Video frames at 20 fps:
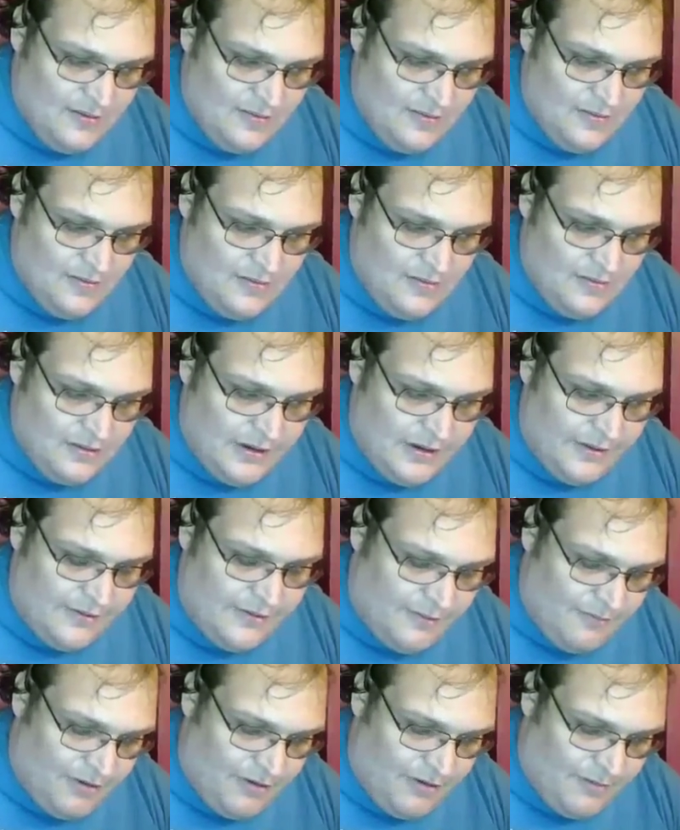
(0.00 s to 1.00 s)
there was one
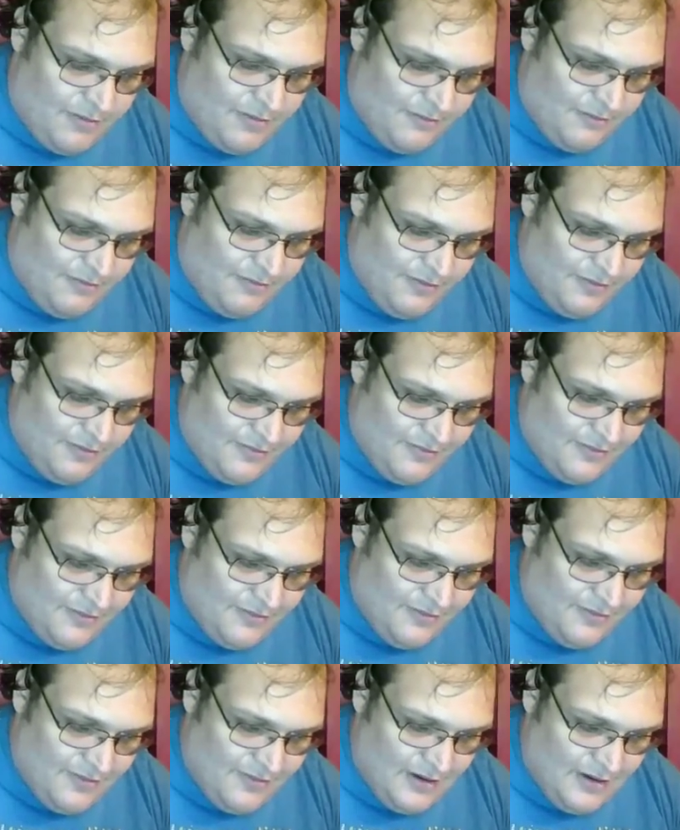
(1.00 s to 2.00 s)
problem
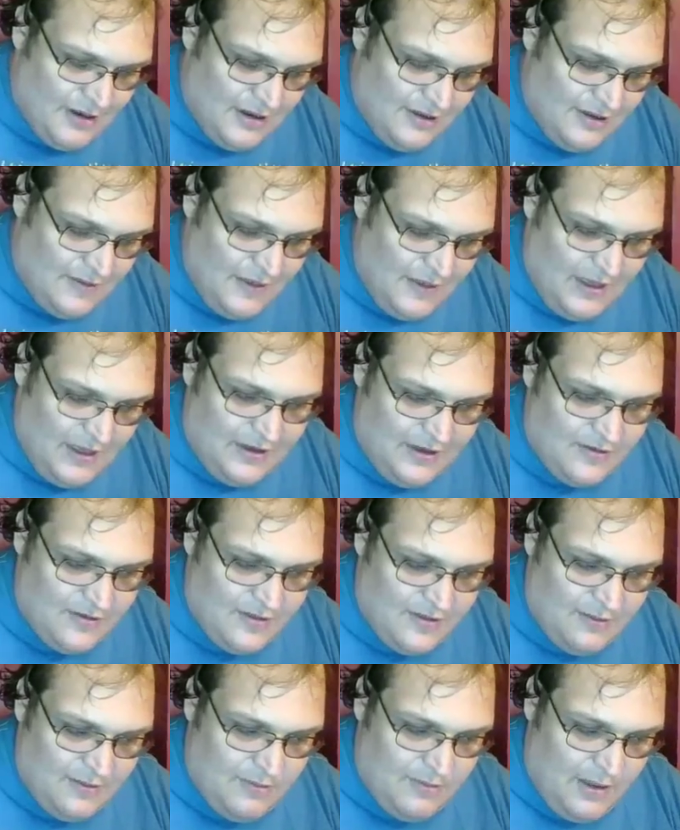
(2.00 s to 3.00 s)
that I could see with
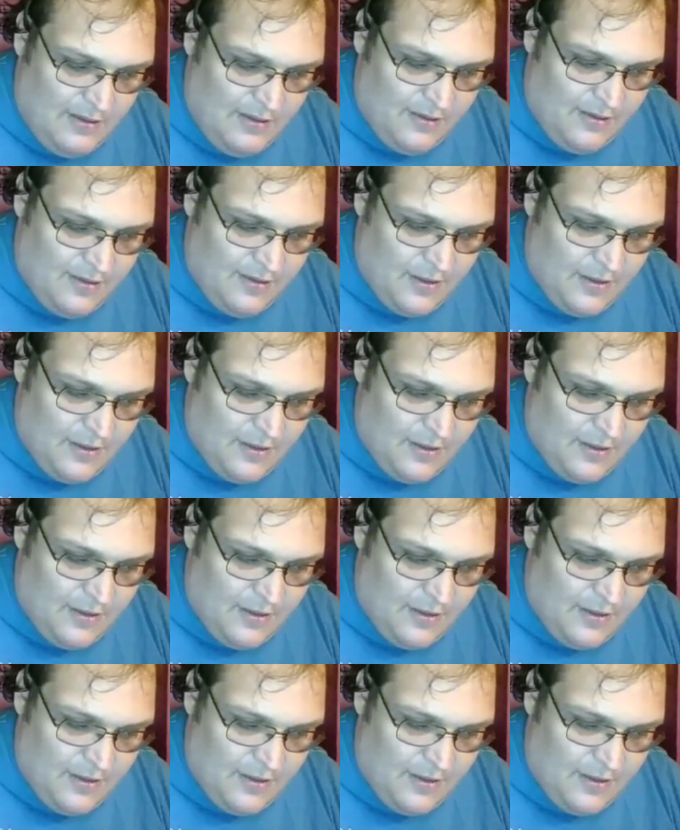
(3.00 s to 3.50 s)
that system.